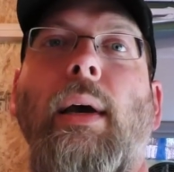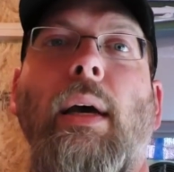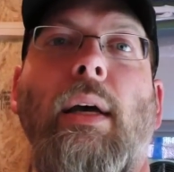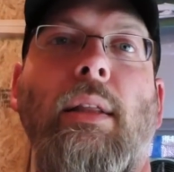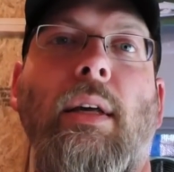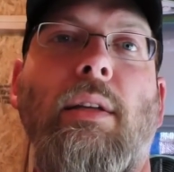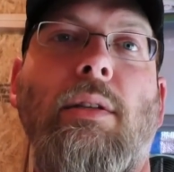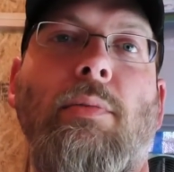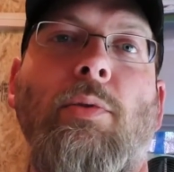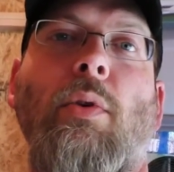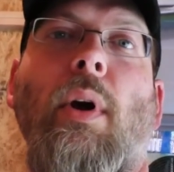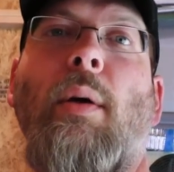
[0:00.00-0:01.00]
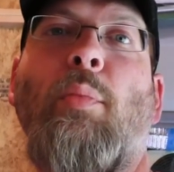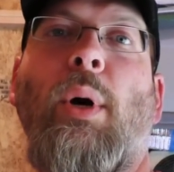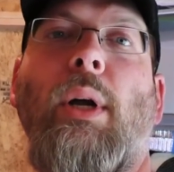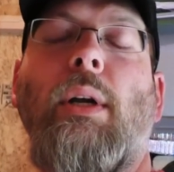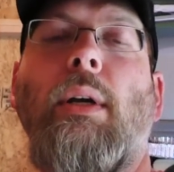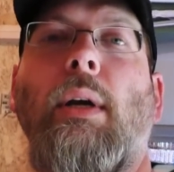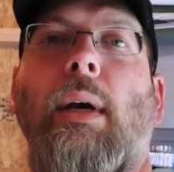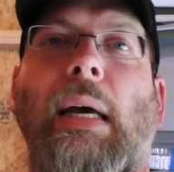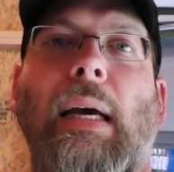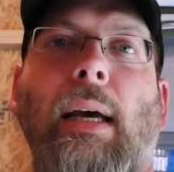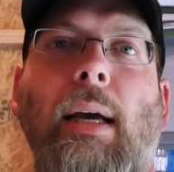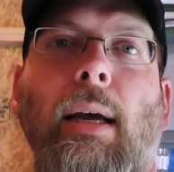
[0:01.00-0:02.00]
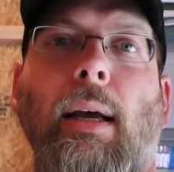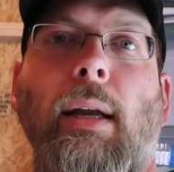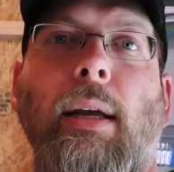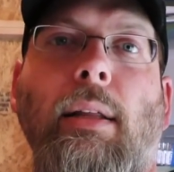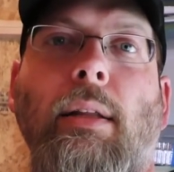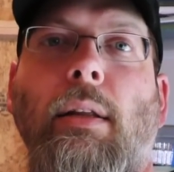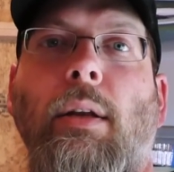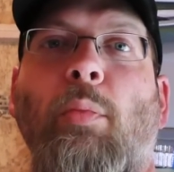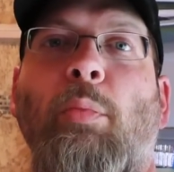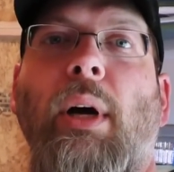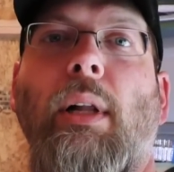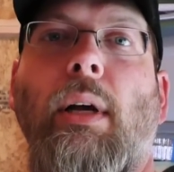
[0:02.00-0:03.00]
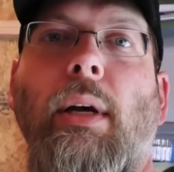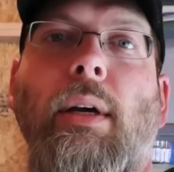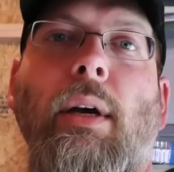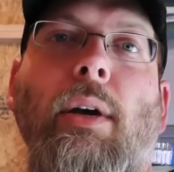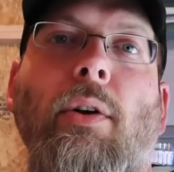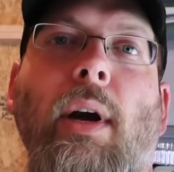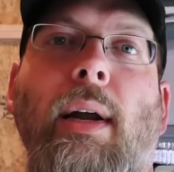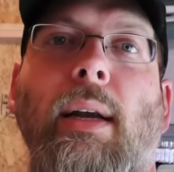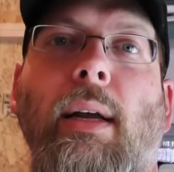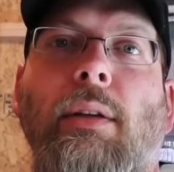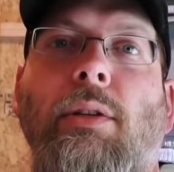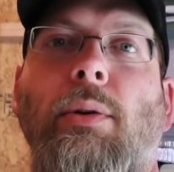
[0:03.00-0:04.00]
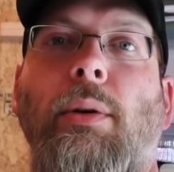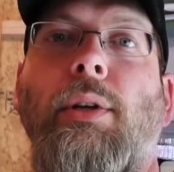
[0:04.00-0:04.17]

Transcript: hit that subscribe button and hit the little bell icon right next to it,